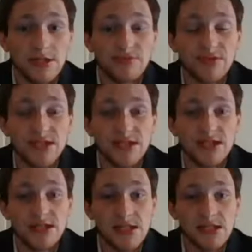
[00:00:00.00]

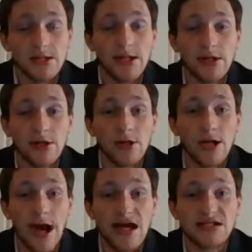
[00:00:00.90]
Resistance's leader
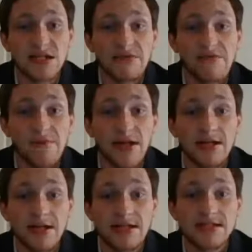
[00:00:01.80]
hasn't even been
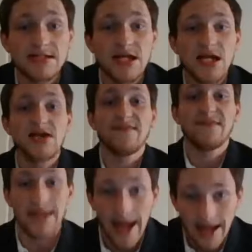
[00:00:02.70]

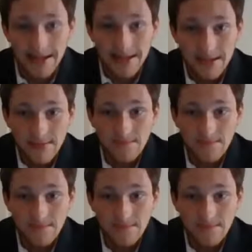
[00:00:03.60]
conceived yet,